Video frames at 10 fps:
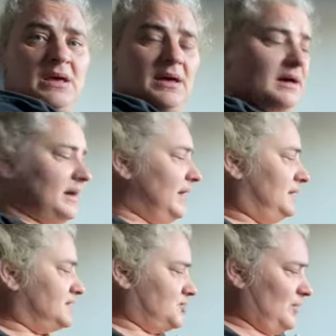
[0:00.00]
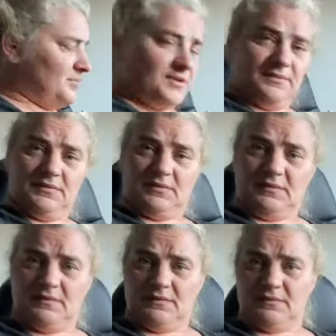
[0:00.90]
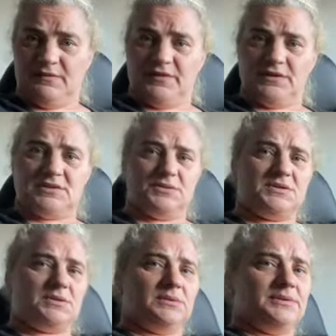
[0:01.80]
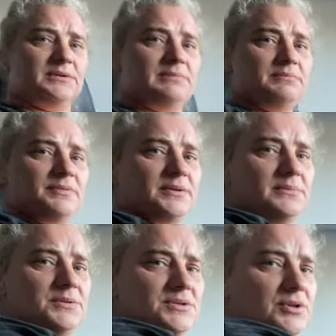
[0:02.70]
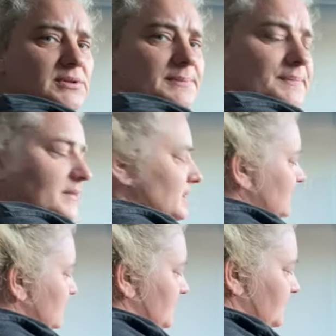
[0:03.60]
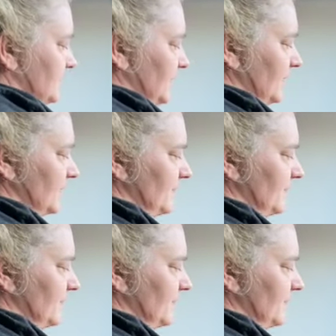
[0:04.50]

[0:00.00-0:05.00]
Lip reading: and a script for Zeusical, the musical, that is going to be